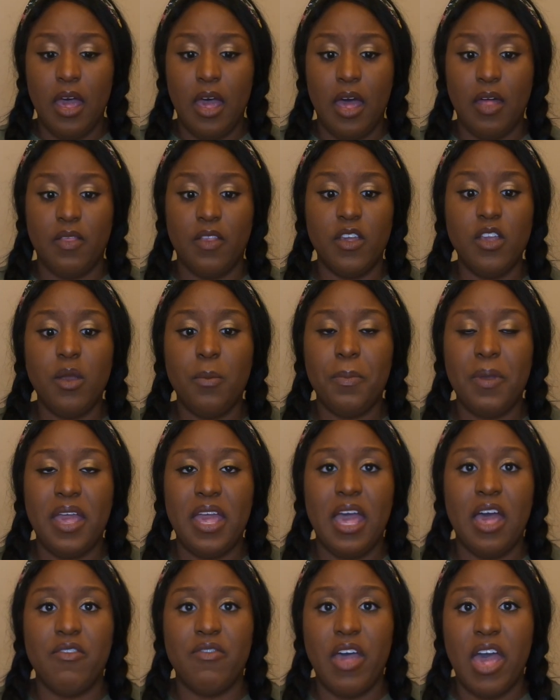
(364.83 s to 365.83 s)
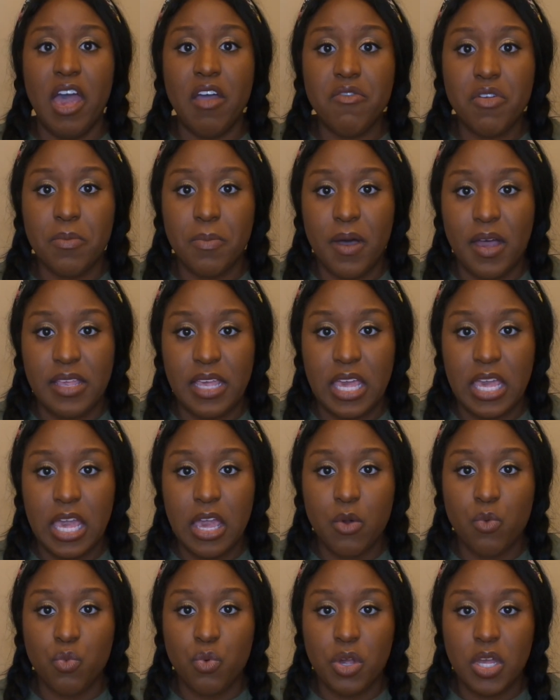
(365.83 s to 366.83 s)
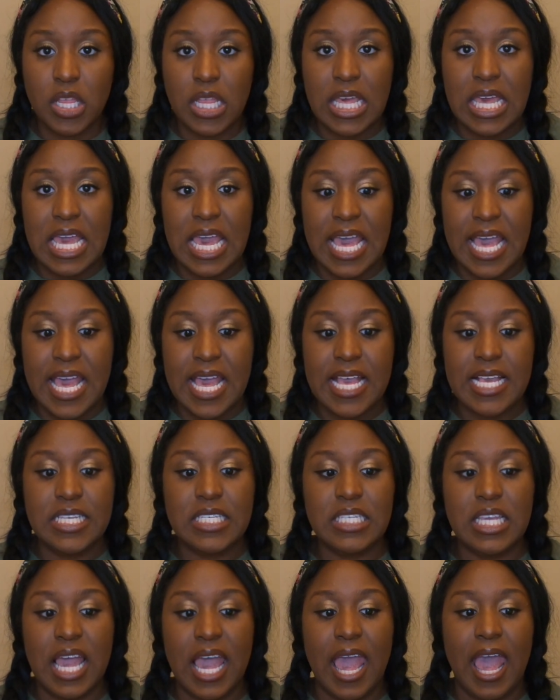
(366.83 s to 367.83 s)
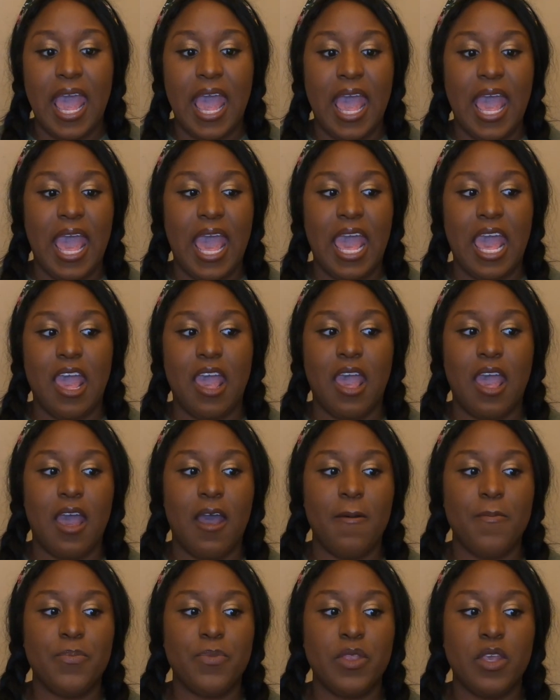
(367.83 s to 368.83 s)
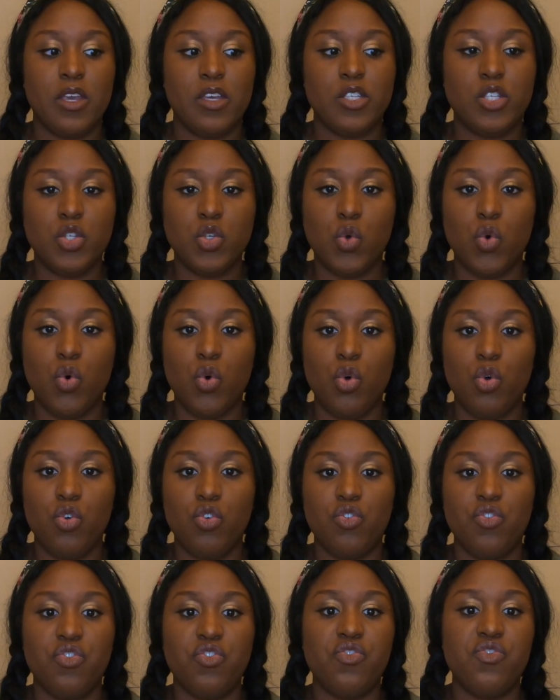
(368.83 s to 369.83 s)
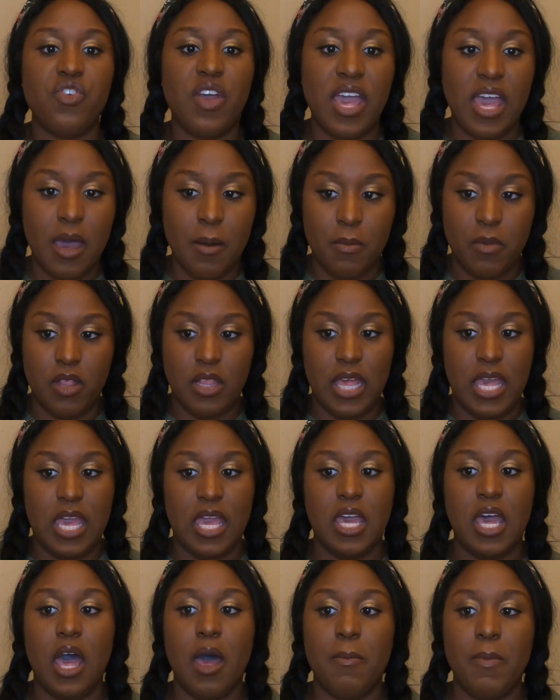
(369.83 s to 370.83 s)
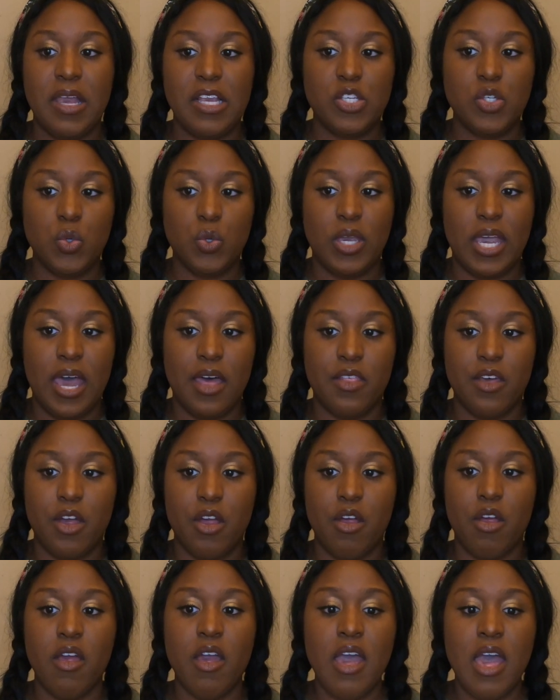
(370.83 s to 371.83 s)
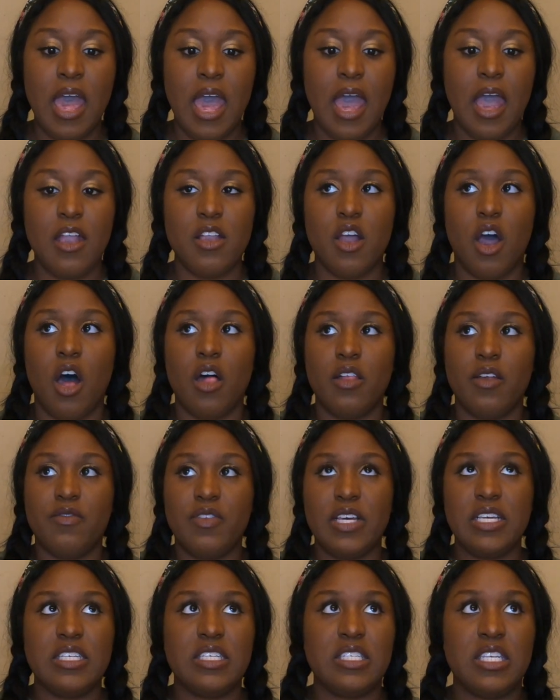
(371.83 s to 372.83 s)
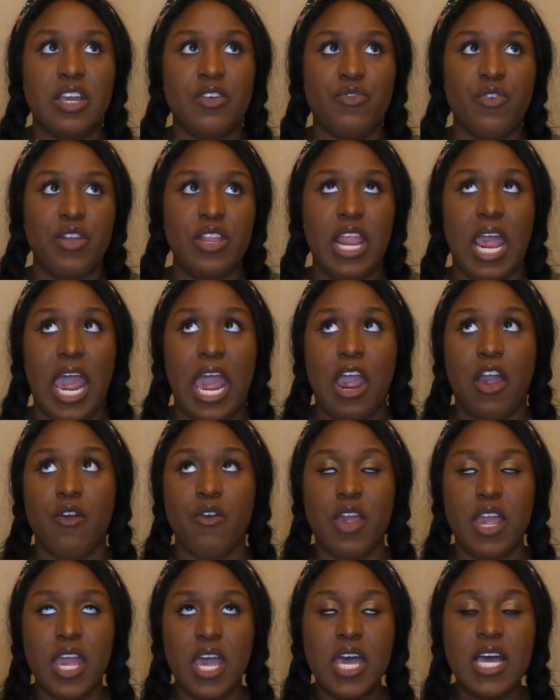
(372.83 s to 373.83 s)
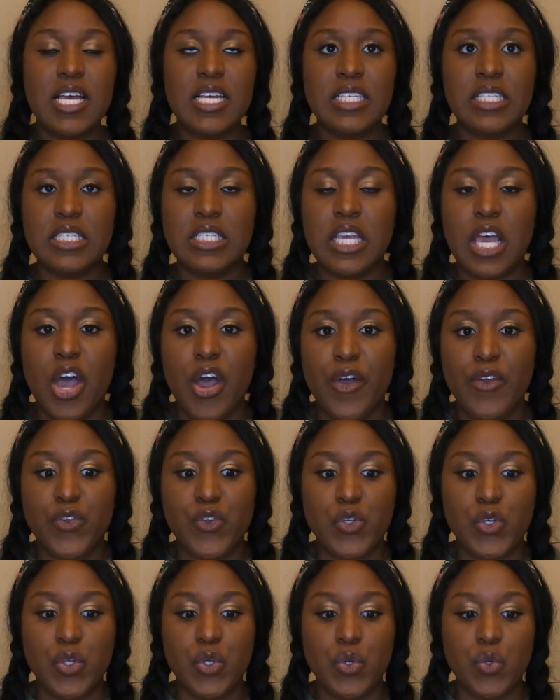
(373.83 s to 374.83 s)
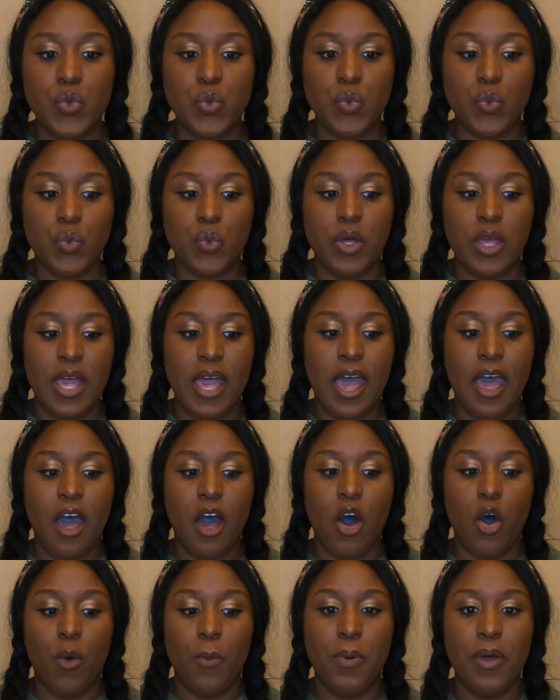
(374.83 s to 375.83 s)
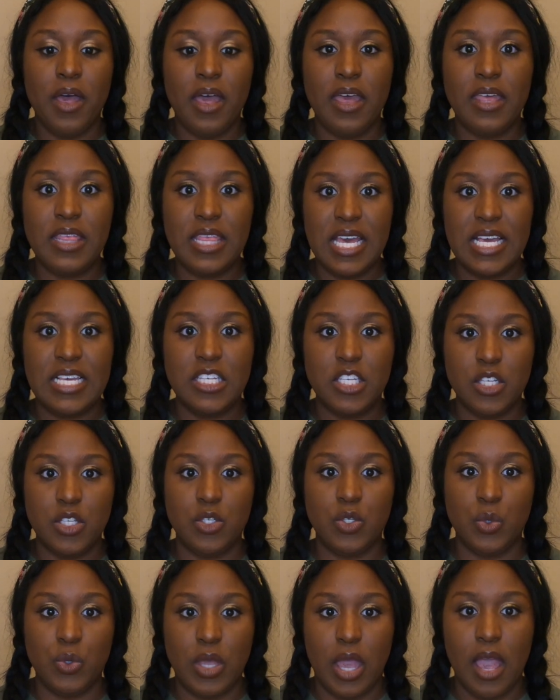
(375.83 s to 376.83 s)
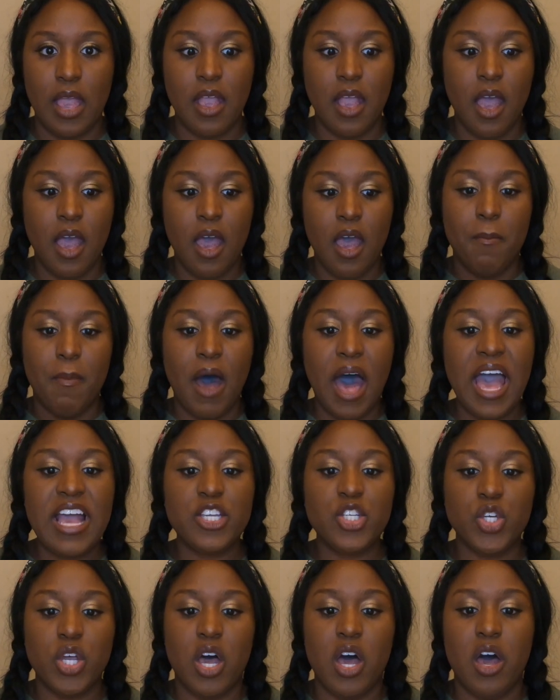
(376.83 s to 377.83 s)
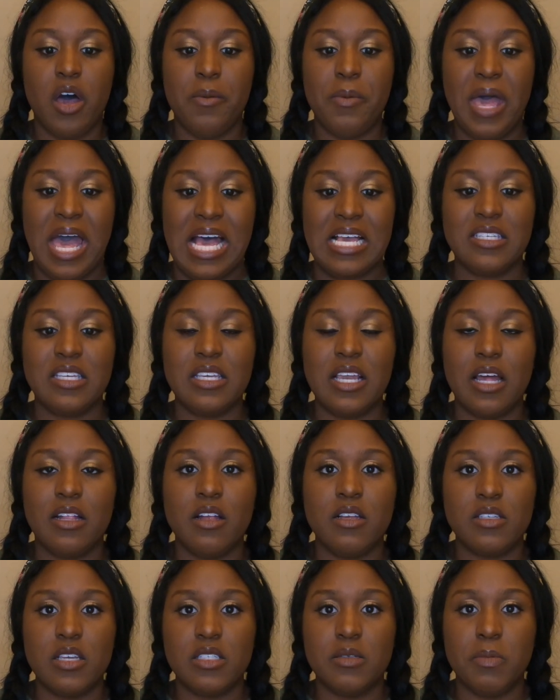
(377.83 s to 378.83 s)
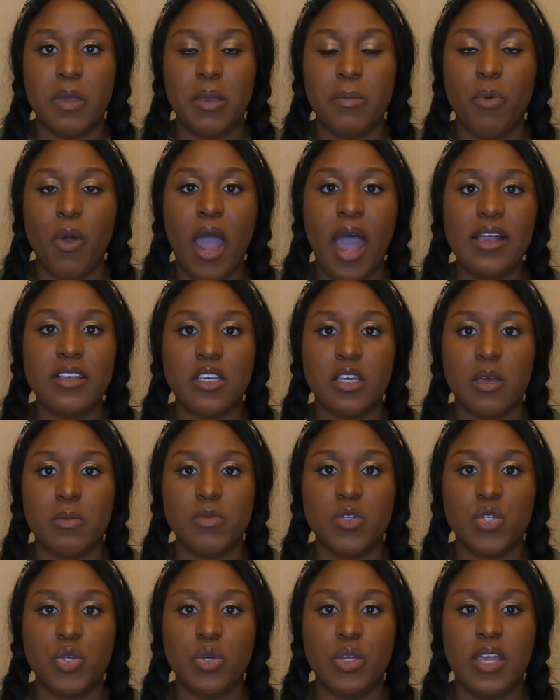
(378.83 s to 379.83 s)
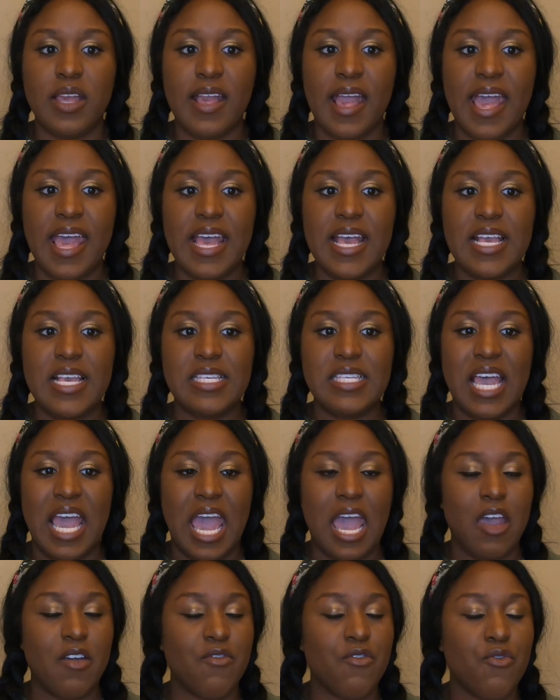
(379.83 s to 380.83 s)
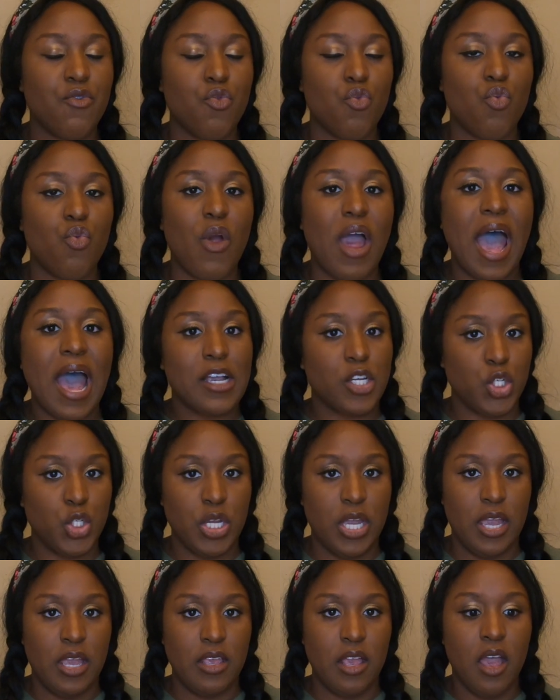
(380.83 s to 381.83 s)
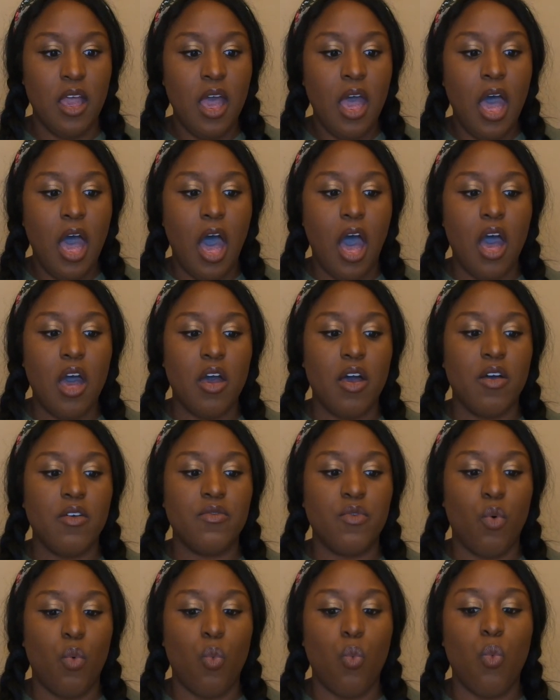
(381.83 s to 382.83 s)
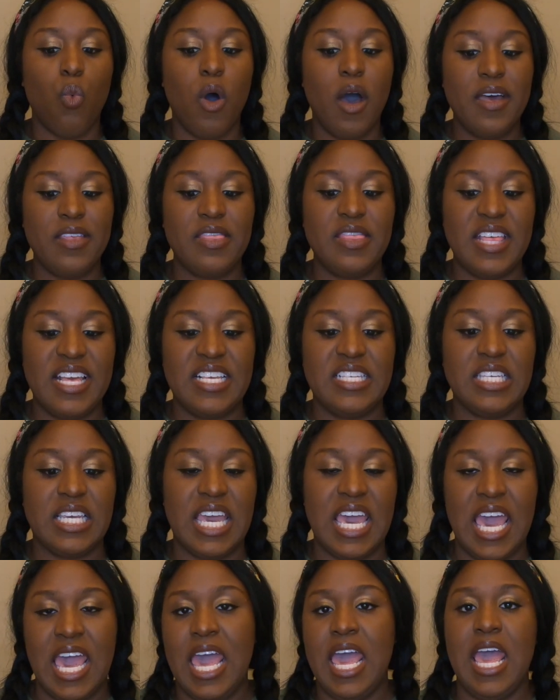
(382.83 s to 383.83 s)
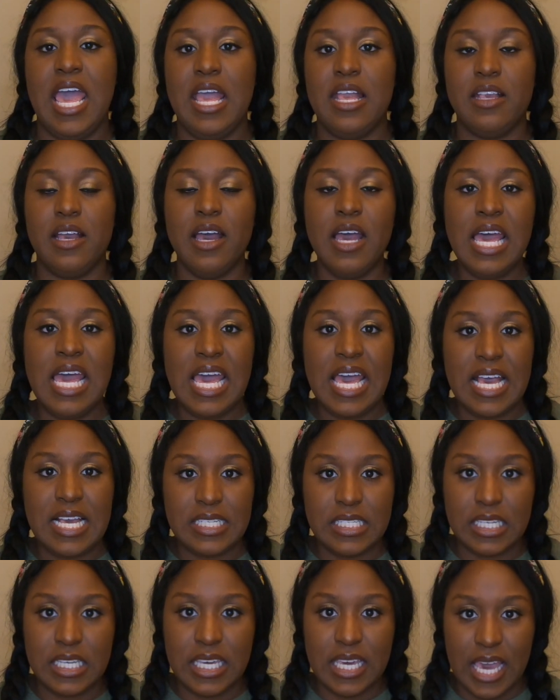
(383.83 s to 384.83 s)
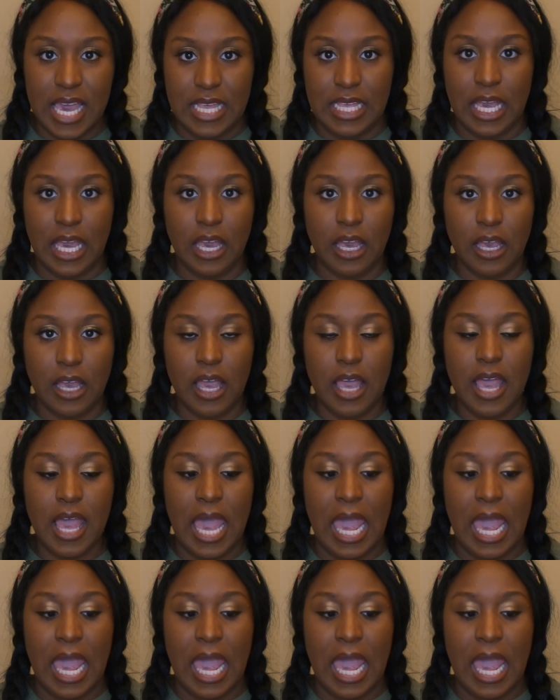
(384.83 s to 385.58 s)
a little bit of everybody. It really is a school family coming together in all of these different areas to help this student. My job as an LSSP practicum student is a fraction of what this kid is getting.